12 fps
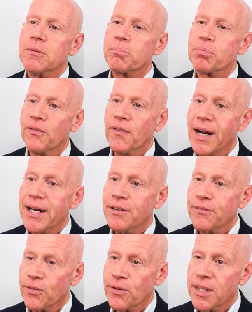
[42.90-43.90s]

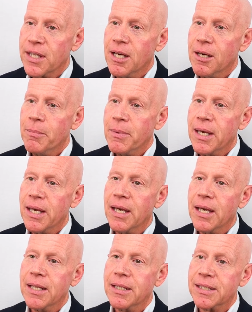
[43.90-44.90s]
providing for them
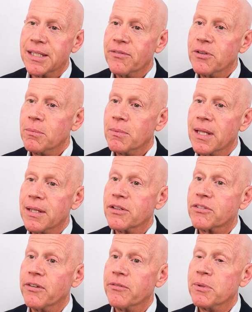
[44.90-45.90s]
and
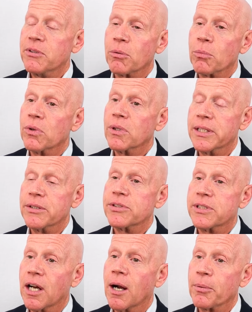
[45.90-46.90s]
it's given me some really
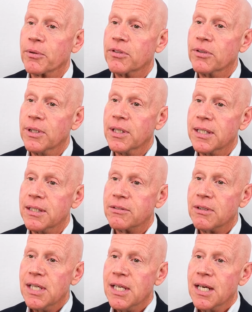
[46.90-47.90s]
interesting
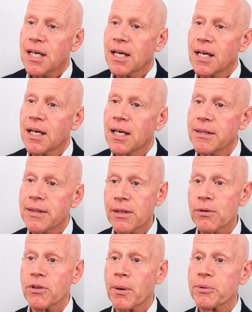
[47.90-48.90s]
opportunities.
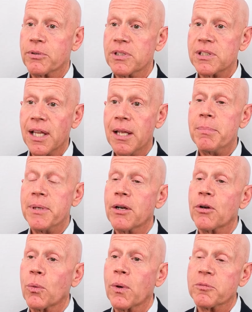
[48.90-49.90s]
Those opportunities led me
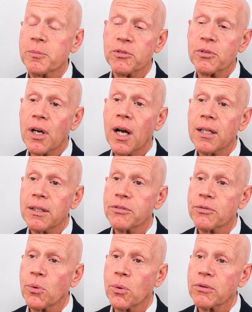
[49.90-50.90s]
here to Westminster College,
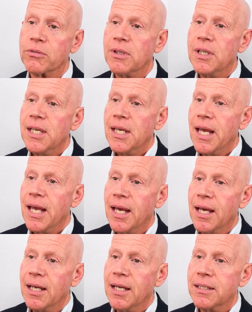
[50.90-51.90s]
of course,
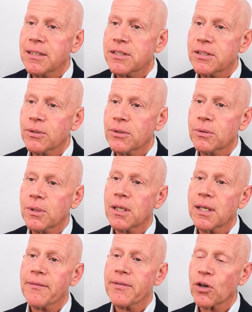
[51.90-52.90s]
and to
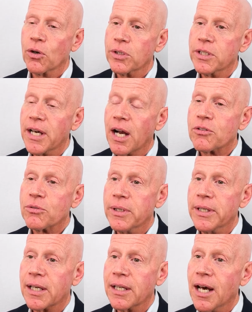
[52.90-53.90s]
having earned a
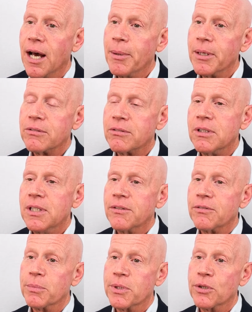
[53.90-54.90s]
doctorate in economics
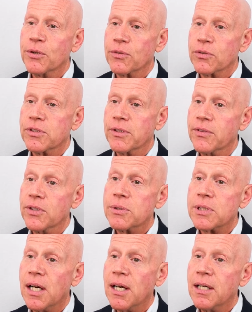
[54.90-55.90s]
from the University of
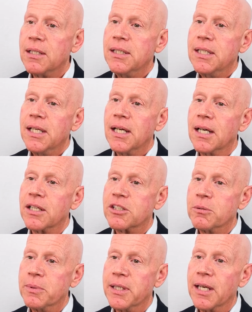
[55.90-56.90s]
Utah,
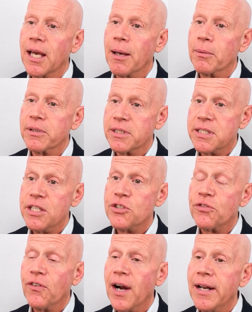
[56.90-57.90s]
to being able to teach
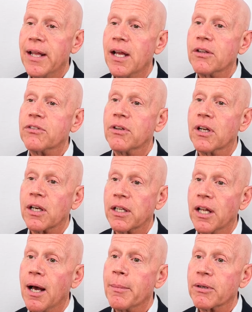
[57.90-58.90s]
finance and
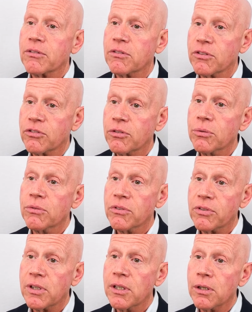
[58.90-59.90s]
economics to
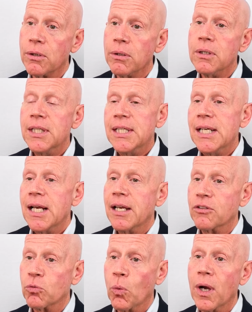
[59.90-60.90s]
students here,
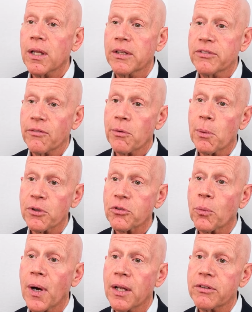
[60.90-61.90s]
as well as every once
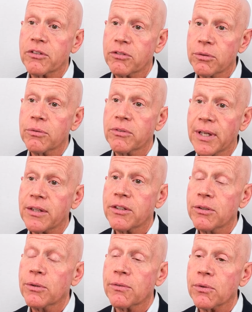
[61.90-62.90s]
in a while to students at
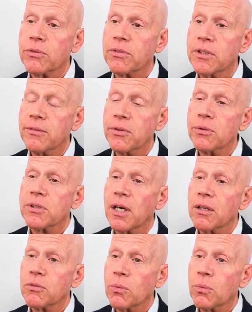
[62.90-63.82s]
the University of Utah as